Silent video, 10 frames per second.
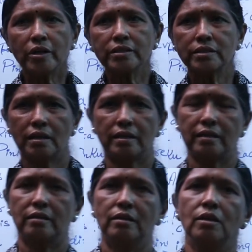
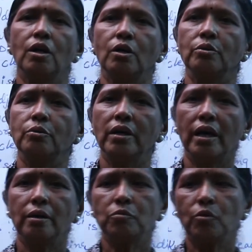children, today
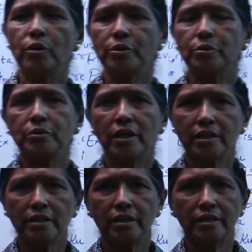I am going to take
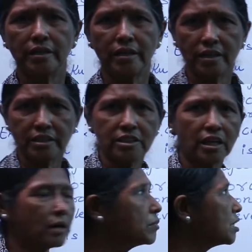in English
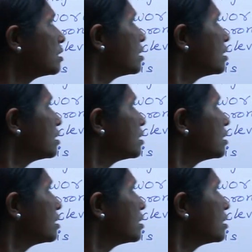grammar